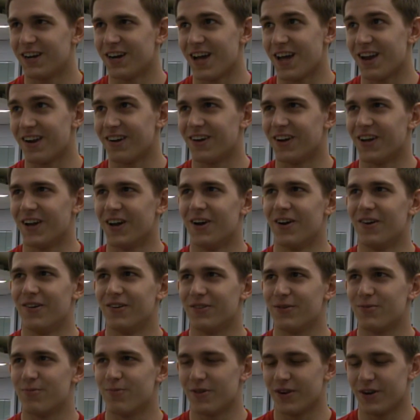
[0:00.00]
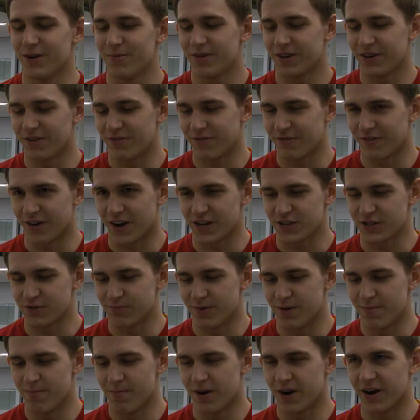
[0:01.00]
I don't know. It's a pretty big
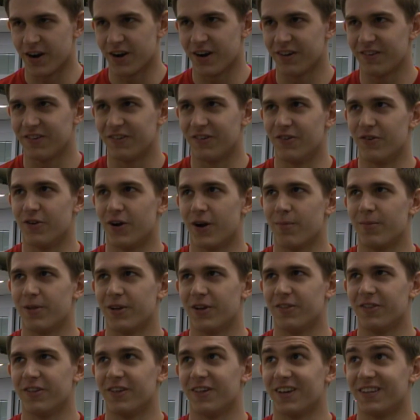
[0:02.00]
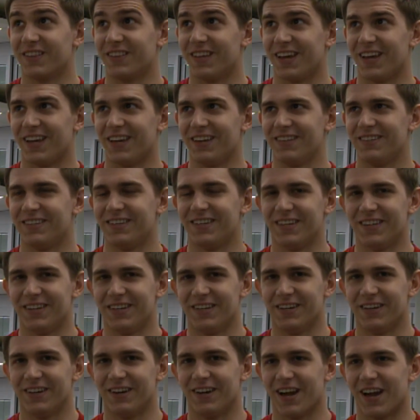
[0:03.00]
freshman bar, so normally only like the
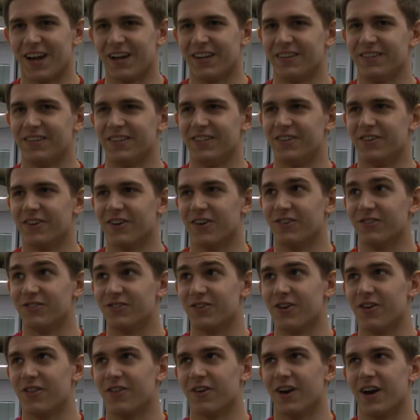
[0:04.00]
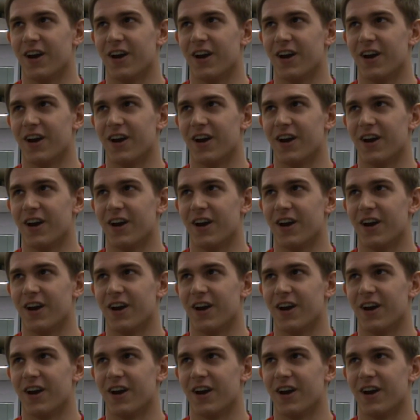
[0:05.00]
18 and 19-year-olds go there